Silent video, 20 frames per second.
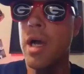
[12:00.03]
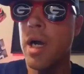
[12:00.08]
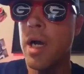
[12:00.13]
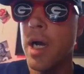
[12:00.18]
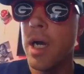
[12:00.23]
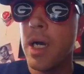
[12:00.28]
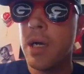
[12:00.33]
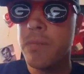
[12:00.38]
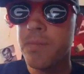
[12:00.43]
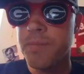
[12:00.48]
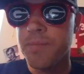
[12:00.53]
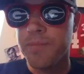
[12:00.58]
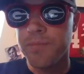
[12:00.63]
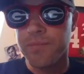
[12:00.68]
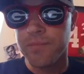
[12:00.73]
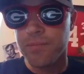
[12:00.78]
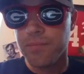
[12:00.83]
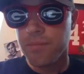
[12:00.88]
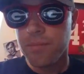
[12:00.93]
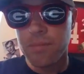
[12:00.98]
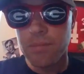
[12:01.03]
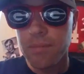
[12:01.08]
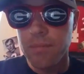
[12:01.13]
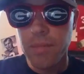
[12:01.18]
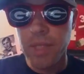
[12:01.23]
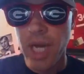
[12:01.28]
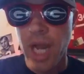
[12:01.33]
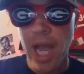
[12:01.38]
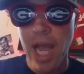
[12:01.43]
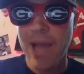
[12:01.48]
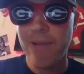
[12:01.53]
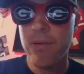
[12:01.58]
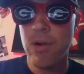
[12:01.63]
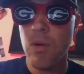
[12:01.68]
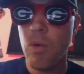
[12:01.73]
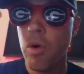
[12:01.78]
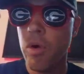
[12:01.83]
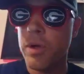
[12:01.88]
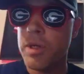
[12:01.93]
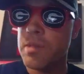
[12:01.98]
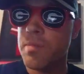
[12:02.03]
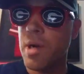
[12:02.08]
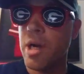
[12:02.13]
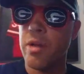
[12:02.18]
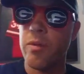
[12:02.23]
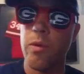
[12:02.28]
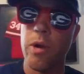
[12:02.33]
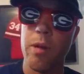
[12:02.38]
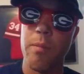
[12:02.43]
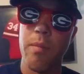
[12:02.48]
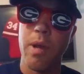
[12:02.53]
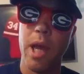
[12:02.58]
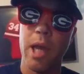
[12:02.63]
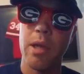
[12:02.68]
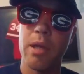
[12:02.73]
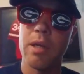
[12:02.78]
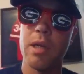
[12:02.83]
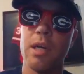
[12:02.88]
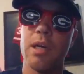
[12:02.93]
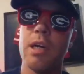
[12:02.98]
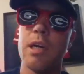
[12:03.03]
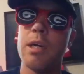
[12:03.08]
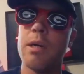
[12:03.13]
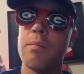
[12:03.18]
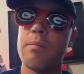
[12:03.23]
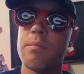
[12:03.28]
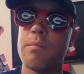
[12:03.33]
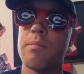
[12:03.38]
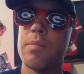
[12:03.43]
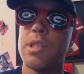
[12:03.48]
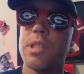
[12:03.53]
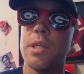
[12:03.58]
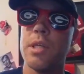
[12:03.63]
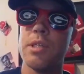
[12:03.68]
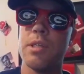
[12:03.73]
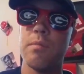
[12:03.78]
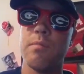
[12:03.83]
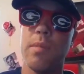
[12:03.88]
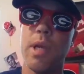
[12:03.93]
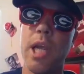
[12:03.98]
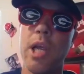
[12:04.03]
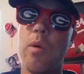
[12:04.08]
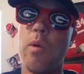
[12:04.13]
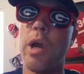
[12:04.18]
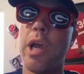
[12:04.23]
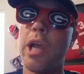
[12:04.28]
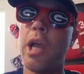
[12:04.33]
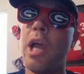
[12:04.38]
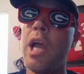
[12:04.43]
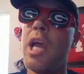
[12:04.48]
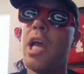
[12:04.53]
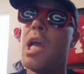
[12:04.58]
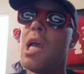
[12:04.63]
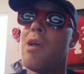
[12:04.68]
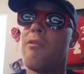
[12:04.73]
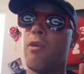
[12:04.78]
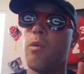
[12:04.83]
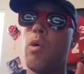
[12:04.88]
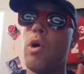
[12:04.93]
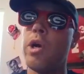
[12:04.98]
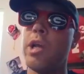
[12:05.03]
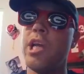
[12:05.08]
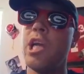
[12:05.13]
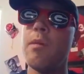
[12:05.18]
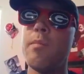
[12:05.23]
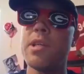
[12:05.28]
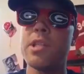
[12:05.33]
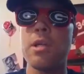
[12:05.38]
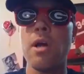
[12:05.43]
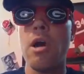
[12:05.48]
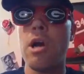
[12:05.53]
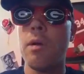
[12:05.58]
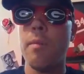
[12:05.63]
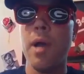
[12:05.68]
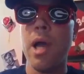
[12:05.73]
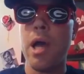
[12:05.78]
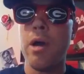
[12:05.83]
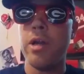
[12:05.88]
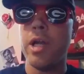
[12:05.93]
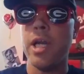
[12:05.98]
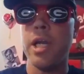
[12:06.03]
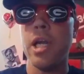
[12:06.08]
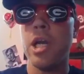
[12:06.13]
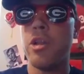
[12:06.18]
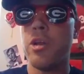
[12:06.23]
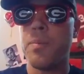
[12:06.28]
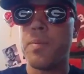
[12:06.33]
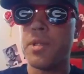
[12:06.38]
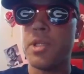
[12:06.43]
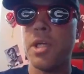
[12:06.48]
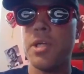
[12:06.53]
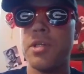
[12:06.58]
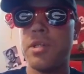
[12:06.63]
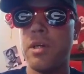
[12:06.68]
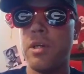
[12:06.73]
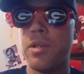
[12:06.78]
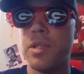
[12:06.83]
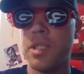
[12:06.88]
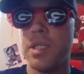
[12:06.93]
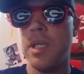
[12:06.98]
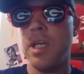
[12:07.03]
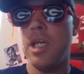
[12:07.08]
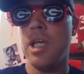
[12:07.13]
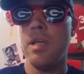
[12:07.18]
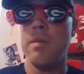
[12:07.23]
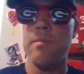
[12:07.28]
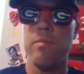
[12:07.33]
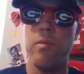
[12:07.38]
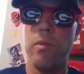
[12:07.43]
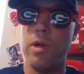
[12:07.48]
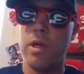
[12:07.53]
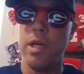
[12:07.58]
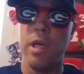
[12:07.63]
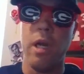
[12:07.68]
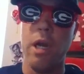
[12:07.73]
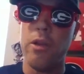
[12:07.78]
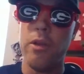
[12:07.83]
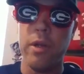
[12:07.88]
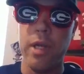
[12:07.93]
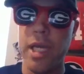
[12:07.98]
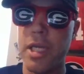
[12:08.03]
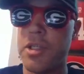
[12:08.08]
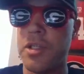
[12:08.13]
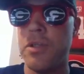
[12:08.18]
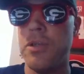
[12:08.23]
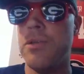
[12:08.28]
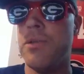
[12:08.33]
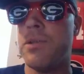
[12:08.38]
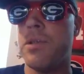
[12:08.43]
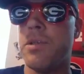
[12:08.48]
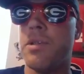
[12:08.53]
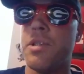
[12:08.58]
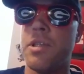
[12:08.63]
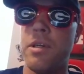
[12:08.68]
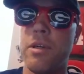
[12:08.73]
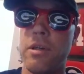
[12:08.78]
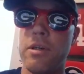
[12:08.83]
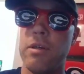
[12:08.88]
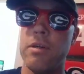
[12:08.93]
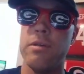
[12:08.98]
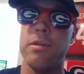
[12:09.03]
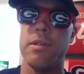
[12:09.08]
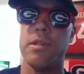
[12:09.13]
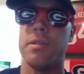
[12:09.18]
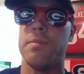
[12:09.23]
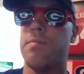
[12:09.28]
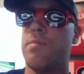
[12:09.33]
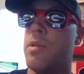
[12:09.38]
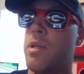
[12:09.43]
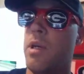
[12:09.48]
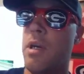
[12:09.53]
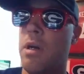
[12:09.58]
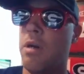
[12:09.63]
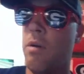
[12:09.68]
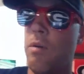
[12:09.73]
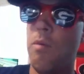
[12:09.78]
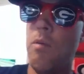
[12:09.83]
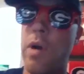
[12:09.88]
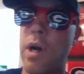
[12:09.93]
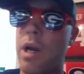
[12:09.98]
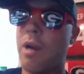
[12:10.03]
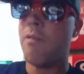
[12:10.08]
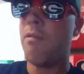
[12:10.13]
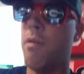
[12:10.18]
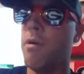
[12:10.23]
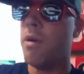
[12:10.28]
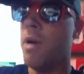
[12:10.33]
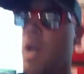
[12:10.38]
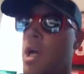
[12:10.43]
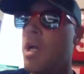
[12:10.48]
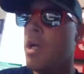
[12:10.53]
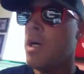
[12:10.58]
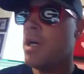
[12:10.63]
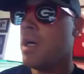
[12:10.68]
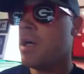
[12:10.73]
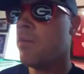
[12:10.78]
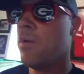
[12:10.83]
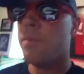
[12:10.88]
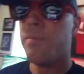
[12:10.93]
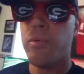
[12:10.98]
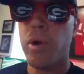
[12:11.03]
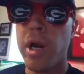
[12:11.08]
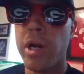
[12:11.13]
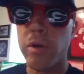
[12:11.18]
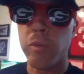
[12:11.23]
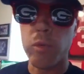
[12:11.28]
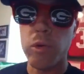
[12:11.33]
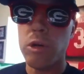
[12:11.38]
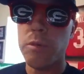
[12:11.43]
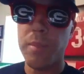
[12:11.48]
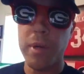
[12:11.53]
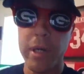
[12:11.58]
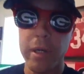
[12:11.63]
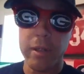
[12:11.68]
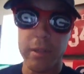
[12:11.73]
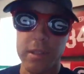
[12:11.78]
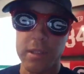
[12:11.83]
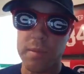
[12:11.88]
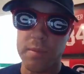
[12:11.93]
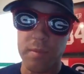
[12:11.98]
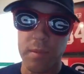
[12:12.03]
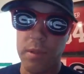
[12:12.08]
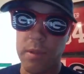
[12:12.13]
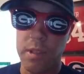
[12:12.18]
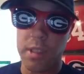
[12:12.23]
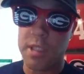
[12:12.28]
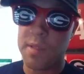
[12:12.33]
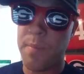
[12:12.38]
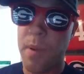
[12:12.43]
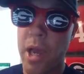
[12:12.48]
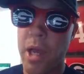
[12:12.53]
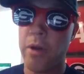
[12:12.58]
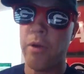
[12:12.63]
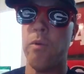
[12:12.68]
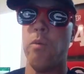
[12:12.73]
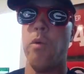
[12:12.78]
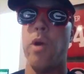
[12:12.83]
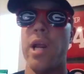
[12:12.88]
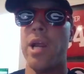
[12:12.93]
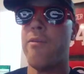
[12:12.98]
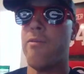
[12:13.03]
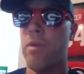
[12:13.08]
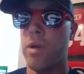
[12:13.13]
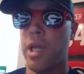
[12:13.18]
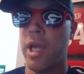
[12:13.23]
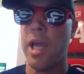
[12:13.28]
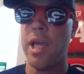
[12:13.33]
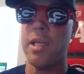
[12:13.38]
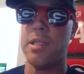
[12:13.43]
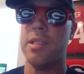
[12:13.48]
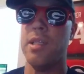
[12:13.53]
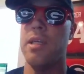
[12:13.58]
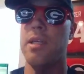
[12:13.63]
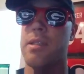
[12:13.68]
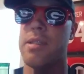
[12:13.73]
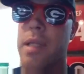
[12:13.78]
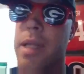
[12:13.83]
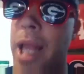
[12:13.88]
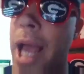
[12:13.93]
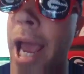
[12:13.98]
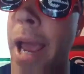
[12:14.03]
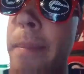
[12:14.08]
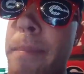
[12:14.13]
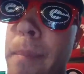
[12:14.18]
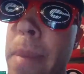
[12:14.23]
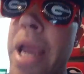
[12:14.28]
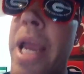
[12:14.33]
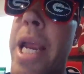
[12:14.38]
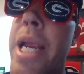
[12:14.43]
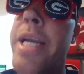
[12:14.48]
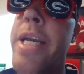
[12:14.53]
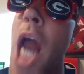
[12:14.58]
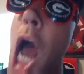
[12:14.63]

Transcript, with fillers: I have no worries about the running back position. Anyway, if you want to hear me talk about any other position on the team, other issues, concerns, you know, whatever, what brand of root beers is better, whatever the case is, let me